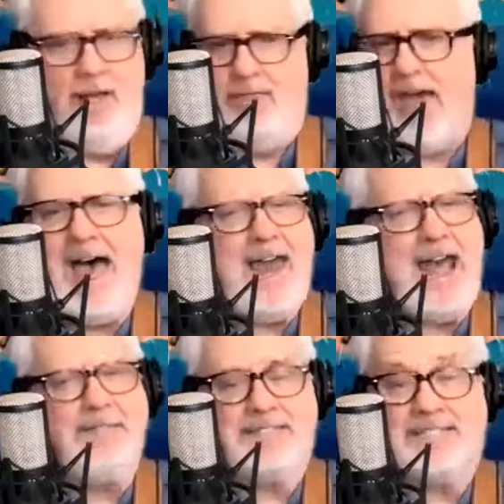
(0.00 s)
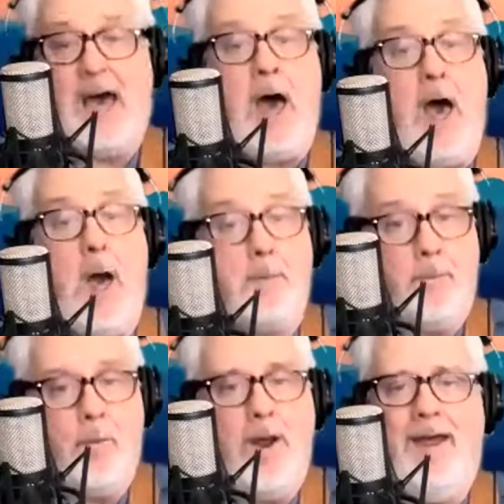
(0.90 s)
that I'm
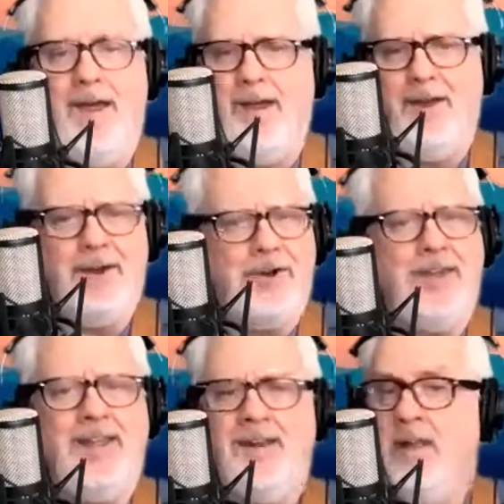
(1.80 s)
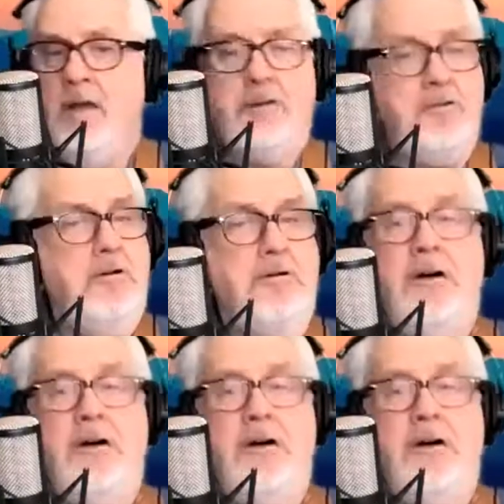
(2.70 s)
somewhere in your